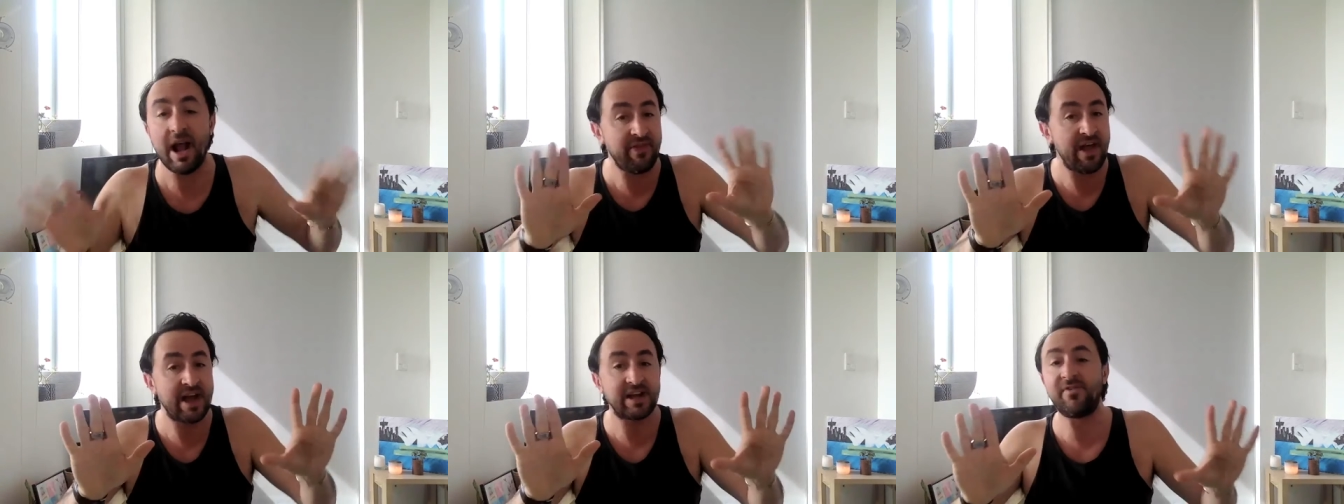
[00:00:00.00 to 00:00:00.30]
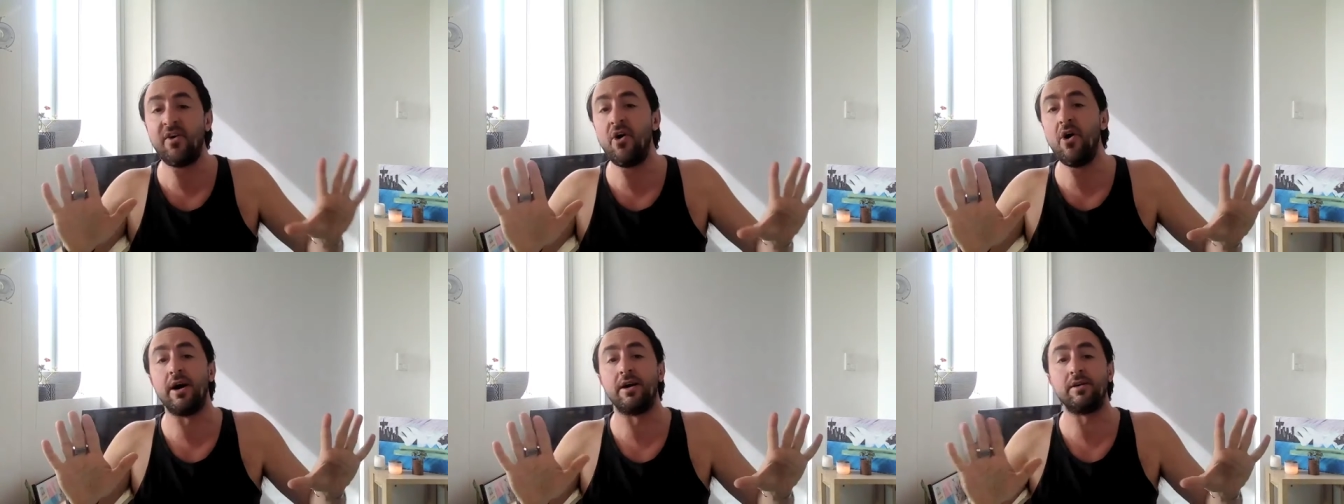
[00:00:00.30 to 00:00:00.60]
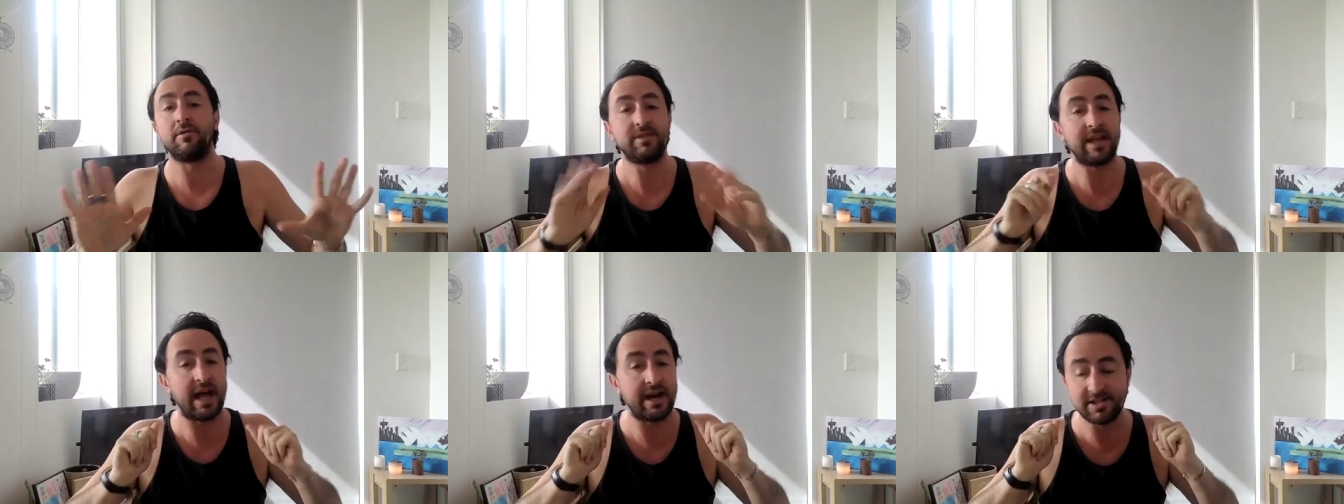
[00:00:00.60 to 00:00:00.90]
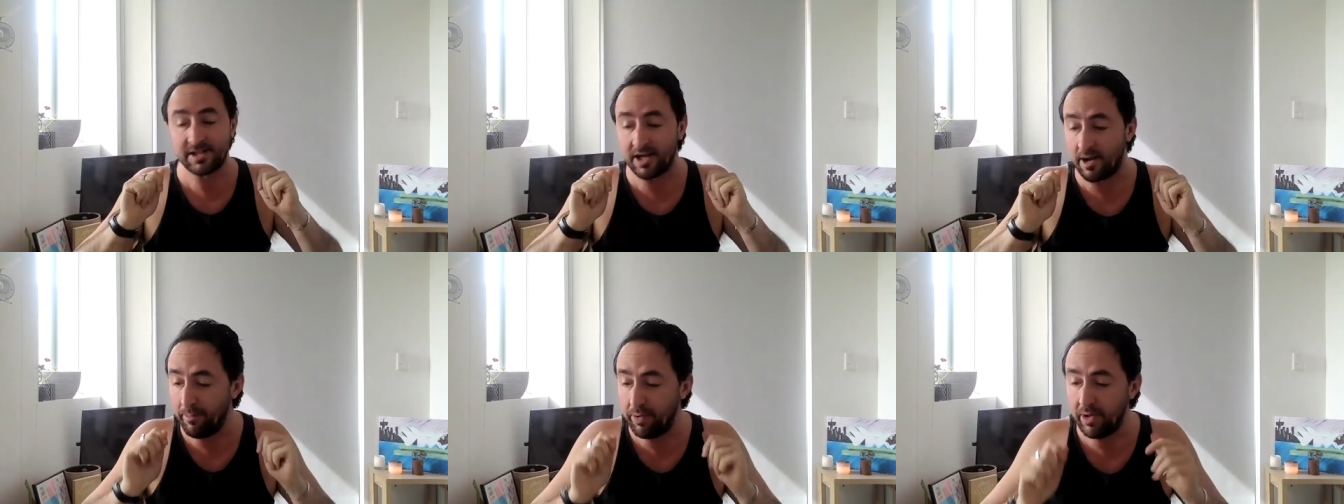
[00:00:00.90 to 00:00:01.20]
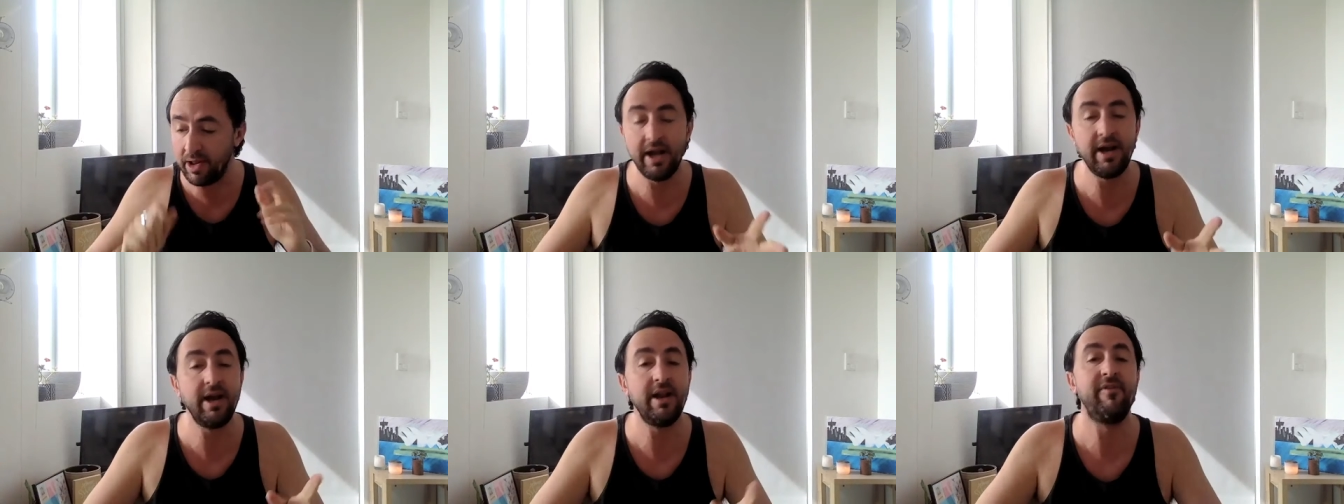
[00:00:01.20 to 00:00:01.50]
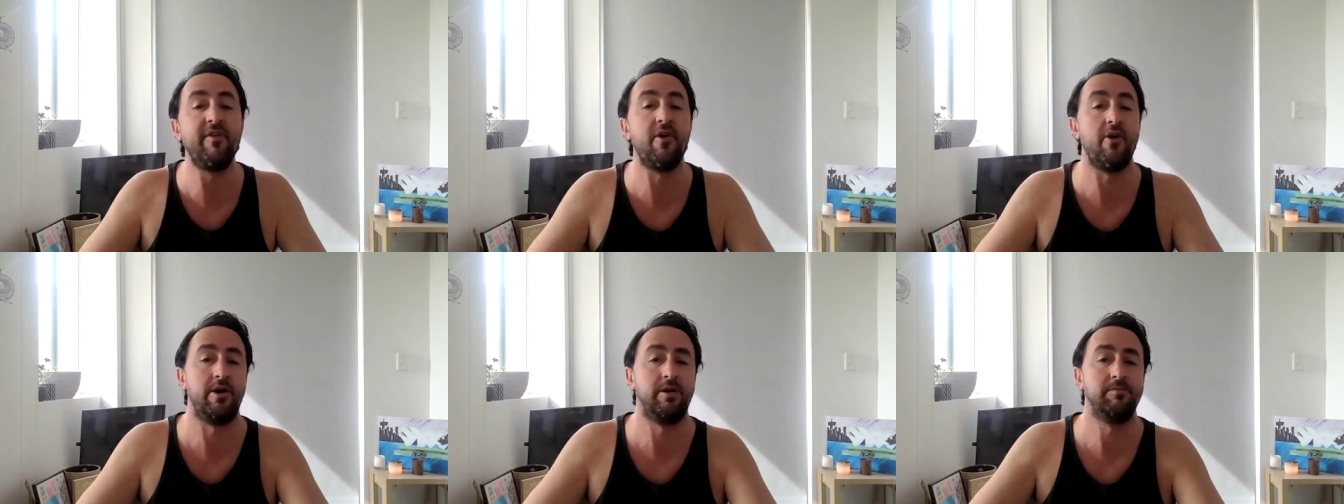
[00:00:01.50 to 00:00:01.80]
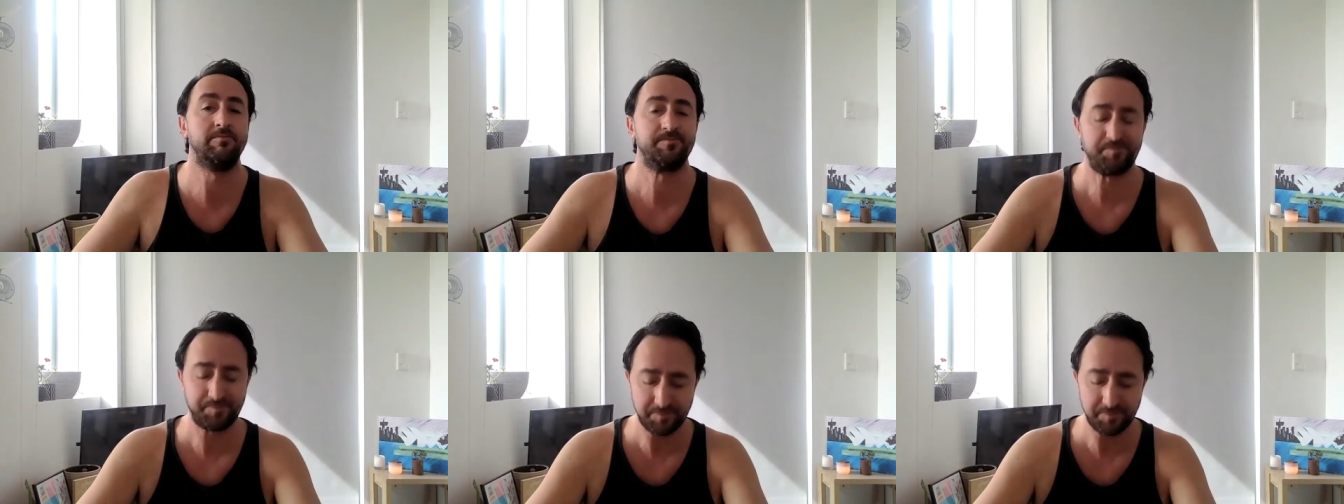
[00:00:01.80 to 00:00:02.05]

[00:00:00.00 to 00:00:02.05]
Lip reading: And that's fine. That is completely fine.